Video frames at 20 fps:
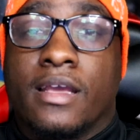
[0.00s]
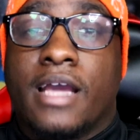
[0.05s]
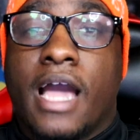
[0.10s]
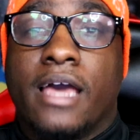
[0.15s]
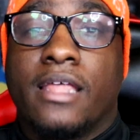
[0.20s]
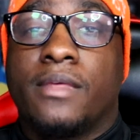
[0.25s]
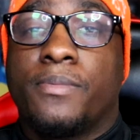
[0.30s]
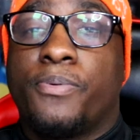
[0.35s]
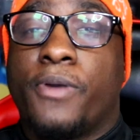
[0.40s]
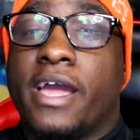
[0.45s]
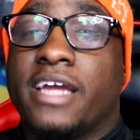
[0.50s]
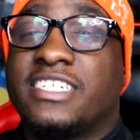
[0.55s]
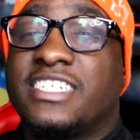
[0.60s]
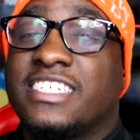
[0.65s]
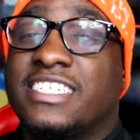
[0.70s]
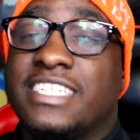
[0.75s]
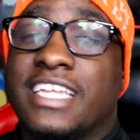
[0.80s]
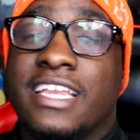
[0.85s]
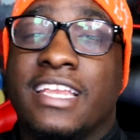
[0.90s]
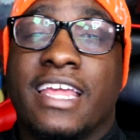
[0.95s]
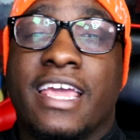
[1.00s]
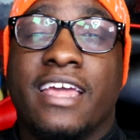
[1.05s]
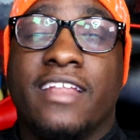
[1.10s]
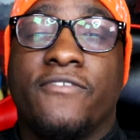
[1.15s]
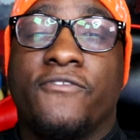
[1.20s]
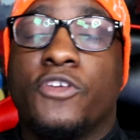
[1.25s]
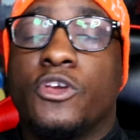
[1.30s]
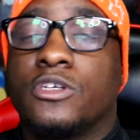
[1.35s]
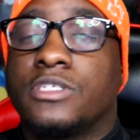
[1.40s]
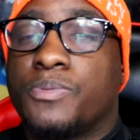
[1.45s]
Kyla Pratt just did an
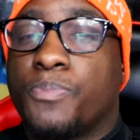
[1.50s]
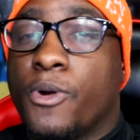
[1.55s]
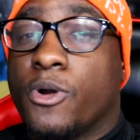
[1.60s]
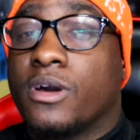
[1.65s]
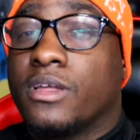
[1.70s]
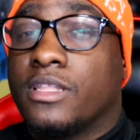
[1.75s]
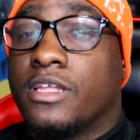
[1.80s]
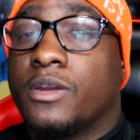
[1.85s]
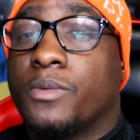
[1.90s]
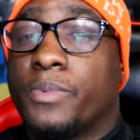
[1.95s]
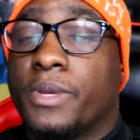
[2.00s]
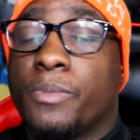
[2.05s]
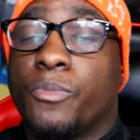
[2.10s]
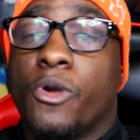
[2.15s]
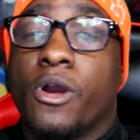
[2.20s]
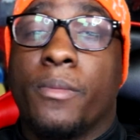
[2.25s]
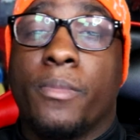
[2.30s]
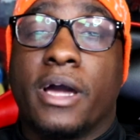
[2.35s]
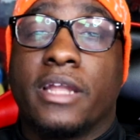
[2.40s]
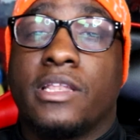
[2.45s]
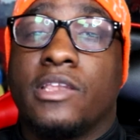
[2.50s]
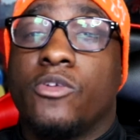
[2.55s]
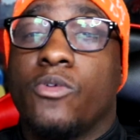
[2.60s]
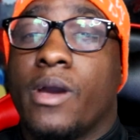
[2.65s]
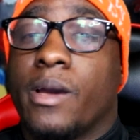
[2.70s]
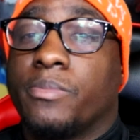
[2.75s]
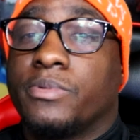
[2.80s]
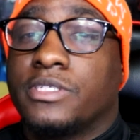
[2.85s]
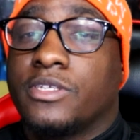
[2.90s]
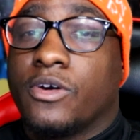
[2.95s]
interview and spoke a little bit more about the new
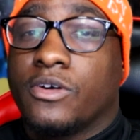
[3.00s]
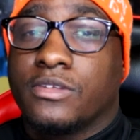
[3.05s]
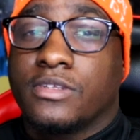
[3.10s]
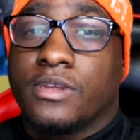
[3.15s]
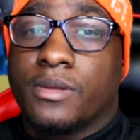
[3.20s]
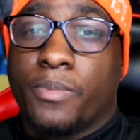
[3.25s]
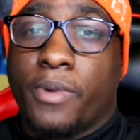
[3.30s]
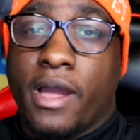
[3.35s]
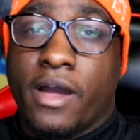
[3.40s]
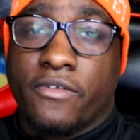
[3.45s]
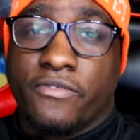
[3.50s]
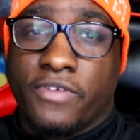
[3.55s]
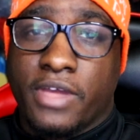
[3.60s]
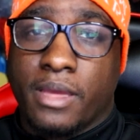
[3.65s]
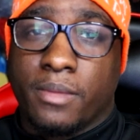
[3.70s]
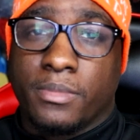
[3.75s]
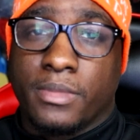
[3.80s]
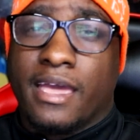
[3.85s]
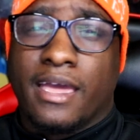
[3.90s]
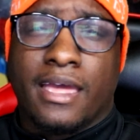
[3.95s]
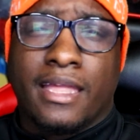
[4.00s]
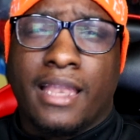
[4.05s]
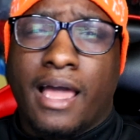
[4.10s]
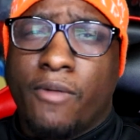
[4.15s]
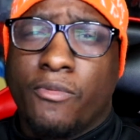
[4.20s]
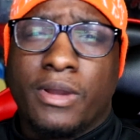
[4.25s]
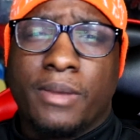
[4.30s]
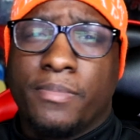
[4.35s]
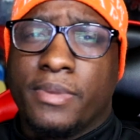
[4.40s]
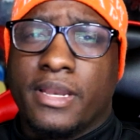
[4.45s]
episodes of the Proud Family. And I
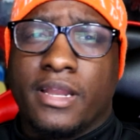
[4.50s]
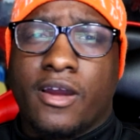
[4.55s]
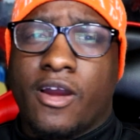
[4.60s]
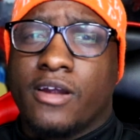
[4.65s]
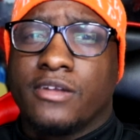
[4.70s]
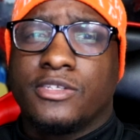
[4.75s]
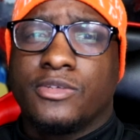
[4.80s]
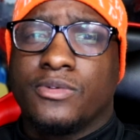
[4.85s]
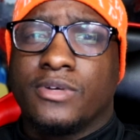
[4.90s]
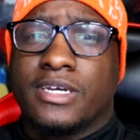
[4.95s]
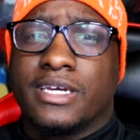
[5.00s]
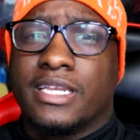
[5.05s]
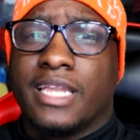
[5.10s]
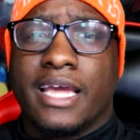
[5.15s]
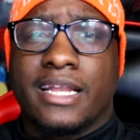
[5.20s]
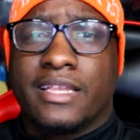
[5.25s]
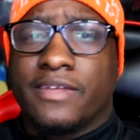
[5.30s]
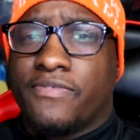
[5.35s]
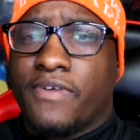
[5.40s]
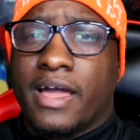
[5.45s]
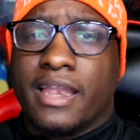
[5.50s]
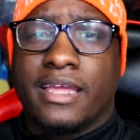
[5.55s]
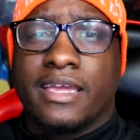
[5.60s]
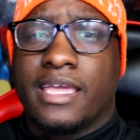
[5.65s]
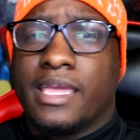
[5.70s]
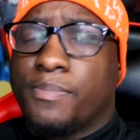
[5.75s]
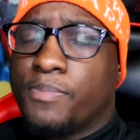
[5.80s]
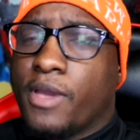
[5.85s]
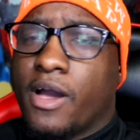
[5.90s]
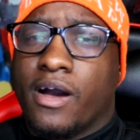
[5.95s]
wouldn't be the Cartoon Connect if I didn't
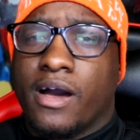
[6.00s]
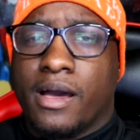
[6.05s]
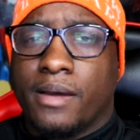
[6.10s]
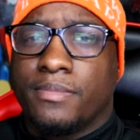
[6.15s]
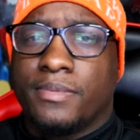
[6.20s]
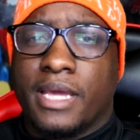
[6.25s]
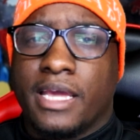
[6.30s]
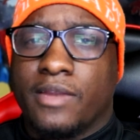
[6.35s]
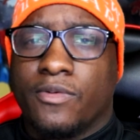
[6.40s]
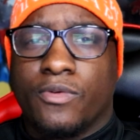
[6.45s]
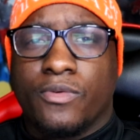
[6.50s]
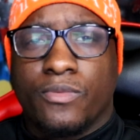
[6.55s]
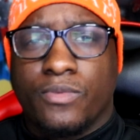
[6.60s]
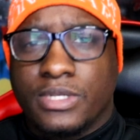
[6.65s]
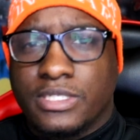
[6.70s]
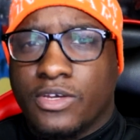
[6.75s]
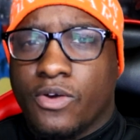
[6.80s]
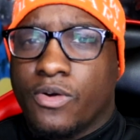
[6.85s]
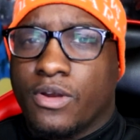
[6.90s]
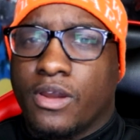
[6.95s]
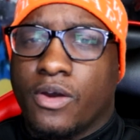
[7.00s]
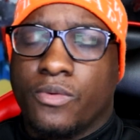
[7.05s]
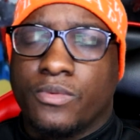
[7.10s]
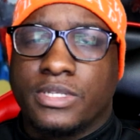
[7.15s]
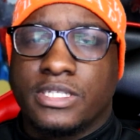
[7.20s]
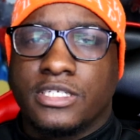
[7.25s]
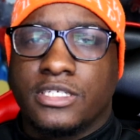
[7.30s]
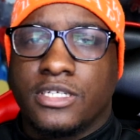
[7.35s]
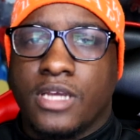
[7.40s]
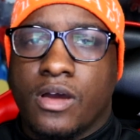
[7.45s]
keep y'all updated with what's going on with
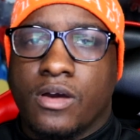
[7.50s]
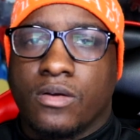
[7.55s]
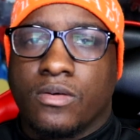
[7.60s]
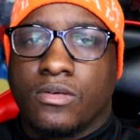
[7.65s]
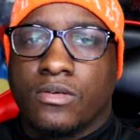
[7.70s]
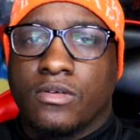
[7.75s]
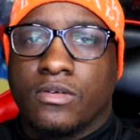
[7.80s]
the show.